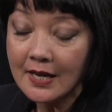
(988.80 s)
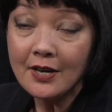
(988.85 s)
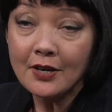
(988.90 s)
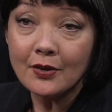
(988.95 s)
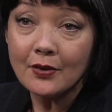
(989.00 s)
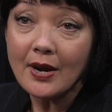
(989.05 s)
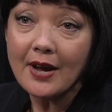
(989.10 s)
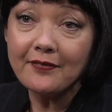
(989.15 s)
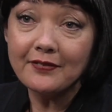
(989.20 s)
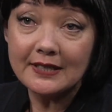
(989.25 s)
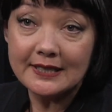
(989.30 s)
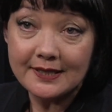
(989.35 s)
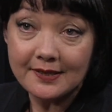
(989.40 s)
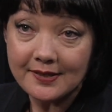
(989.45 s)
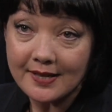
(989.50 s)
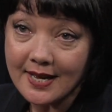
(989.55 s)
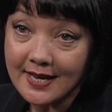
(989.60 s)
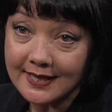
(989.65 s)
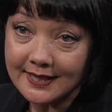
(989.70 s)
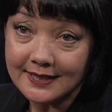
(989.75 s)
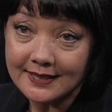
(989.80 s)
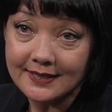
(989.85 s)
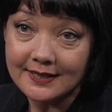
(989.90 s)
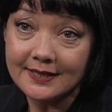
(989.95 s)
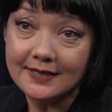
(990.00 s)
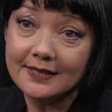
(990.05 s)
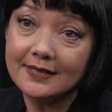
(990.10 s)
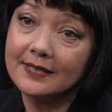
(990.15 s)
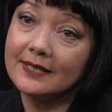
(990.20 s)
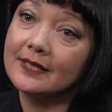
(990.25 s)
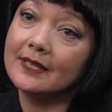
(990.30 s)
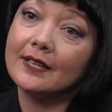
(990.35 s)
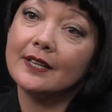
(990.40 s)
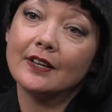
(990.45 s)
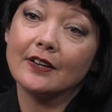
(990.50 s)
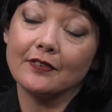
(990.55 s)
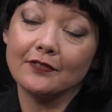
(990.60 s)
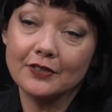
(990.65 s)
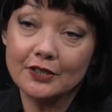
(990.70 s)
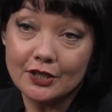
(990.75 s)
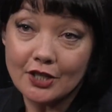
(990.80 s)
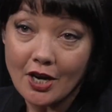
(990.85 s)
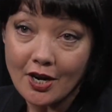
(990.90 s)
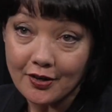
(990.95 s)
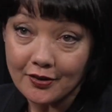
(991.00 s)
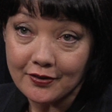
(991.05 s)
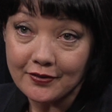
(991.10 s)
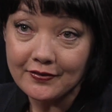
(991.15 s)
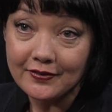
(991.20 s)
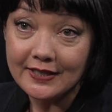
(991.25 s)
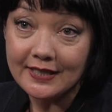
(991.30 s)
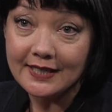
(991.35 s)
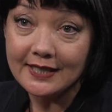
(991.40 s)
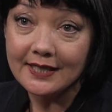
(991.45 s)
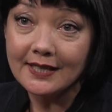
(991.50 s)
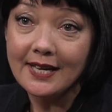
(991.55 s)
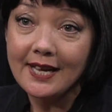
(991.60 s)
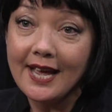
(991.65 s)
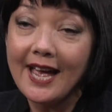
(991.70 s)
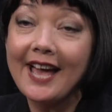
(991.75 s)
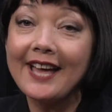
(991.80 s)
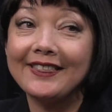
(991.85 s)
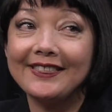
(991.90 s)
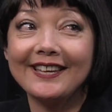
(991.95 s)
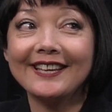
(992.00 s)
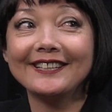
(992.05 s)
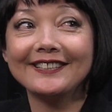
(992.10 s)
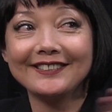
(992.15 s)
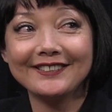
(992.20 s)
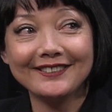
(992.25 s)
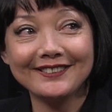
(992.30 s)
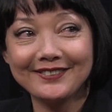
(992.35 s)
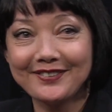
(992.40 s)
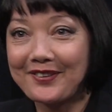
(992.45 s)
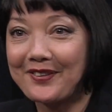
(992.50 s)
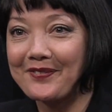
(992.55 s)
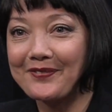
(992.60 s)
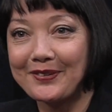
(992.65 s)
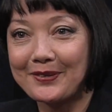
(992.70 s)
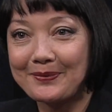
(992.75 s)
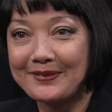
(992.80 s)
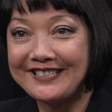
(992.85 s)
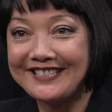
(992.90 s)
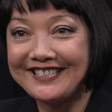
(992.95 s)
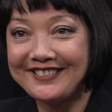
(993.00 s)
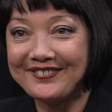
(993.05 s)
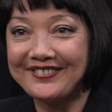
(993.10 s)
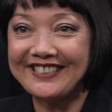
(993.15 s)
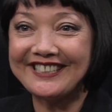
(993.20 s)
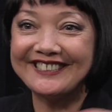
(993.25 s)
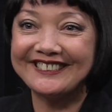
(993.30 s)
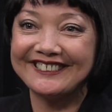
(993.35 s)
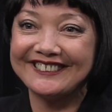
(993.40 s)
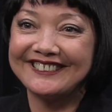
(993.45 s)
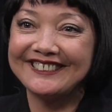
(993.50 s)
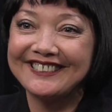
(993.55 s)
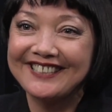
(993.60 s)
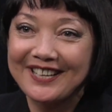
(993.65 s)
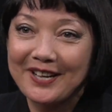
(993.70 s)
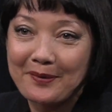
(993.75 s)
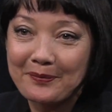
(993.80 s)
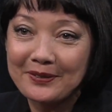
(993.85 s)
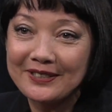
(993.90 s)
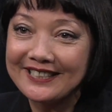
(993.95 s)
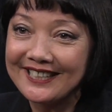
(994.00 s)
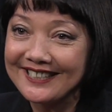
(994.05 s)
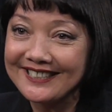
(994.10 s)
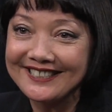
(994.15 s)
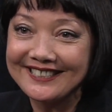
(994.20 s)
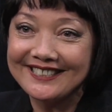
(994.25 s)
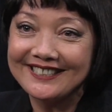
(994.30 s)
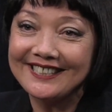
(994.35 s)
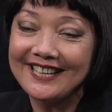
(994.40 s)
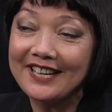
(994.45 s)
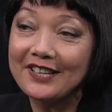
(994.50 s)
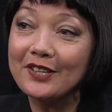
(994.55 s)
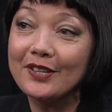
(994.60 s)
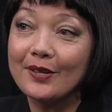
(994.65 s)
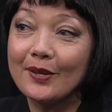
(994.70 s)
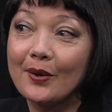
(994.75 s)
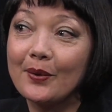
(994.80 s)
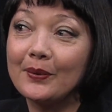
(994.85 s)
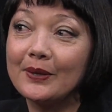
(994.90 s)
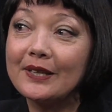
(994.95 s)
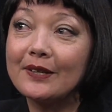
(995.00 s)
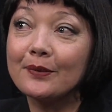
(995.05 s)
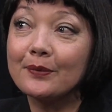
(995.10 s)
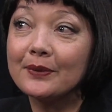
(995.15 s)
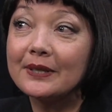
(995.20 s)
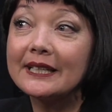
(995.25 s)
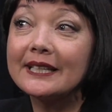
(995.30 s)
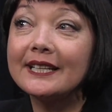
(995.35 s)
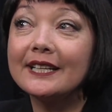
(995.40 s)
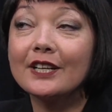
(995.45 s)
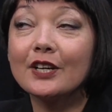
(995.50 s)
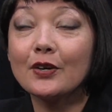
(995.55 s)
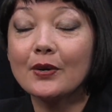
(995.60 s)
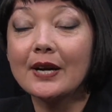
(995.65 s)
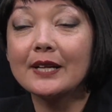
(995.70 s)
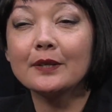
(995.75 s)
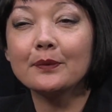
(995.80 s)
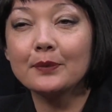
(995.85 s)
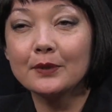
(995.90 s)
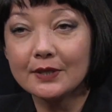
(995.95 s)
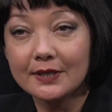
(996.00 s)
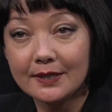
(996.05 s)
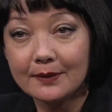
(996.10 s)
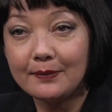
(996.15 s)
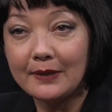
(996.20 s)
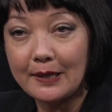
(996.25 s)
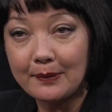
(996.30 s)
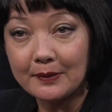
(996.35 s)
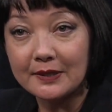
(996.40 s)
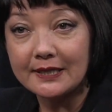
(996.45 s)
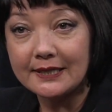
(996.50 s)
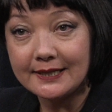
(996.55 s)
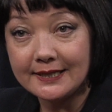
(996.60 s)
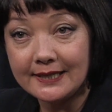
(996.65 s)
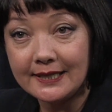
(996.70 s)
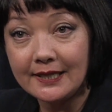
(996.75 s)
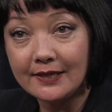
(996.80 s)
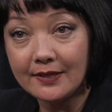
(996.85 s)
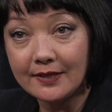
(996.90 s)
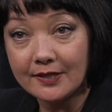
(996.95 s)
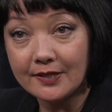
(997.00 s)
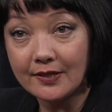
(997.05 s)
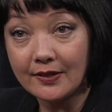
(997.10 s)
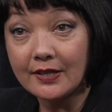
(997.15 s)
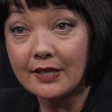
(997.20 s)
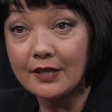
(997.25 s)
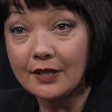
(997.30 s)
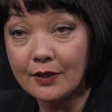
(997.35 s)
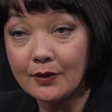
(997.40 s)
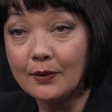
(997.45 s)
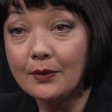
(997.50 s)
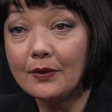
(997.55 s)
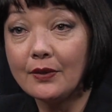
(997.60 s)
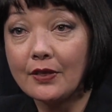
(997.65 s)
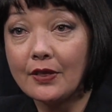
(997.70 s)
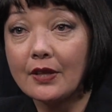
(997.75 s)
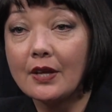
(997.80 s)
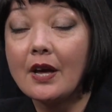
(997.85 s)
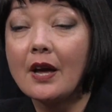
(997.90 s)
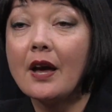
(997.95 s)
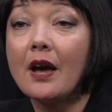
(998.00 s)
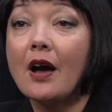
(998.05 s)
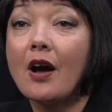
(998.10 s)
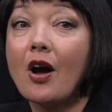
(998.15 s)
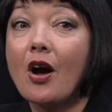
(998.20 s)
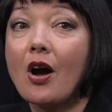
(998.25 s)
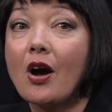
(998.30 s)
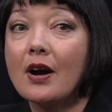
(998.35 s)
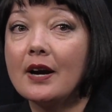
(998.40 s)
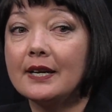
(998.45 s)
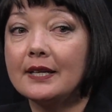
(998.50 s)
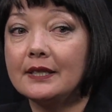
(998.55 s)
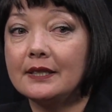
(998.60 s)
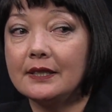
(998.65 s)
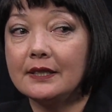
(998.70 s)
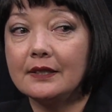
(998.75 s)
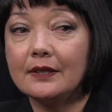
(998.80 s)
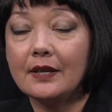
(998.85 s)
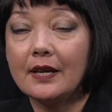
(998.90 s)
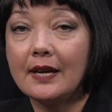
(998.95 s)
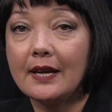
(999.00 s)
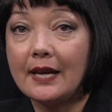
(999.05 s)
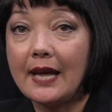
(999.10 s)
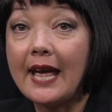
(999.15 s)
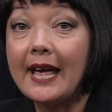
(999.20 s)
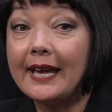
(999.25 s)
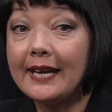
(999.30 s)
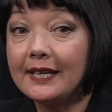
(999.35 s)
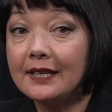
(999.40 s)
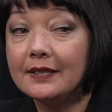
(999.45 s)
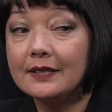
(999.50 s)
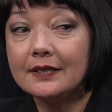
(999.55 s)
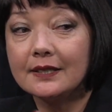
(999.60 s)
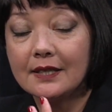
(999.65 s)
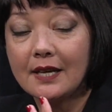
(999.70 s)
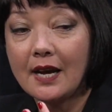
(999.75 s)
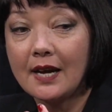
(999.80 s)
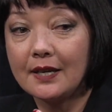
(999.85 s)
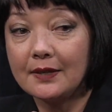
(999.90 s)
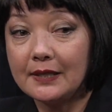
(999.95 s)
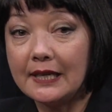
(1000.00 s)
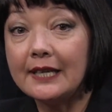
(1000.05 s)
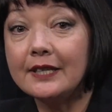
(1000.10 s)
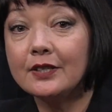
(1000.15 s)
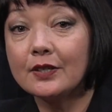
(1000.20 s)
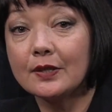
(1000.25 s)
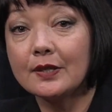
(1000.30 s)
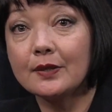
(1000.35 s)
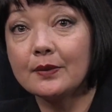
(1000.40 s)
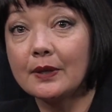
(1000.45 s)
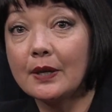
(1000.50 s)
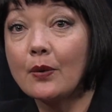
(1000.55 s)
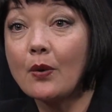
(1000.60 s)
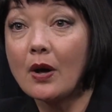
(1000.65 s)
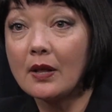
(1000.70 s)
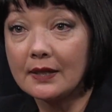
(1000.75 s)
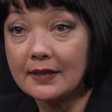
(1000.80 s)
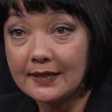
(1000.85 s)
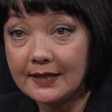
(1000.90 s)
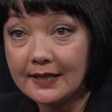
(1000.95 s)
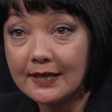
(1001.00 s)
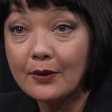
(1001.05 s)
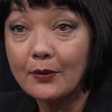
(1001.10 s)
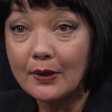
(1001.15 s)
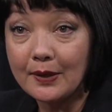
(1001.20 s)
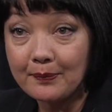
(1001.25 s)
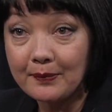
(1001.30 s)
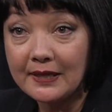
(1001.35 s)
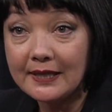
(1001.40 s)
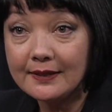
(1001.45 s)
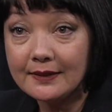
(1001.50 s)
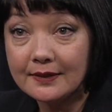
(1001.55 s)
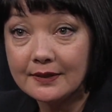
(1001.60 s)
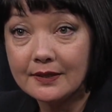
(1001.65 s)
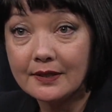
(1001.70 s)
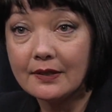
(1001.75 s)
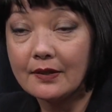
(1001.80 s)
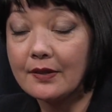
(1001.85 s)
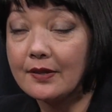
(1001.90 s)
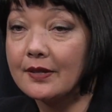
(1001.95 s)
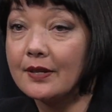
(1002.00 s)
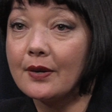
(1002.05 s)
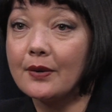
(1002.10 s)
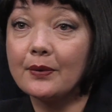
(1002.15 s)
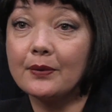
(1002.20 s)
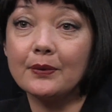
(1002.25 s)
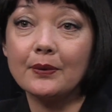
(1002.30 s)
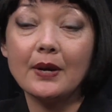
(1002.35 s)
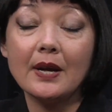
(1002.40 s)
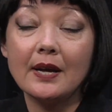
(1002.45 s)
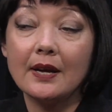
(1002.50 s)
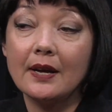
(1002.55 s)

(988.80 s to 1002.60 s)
graphic design, photography, and then film and TV production. And so it's really incredible to be able to teach the youth on industry quality equipment. So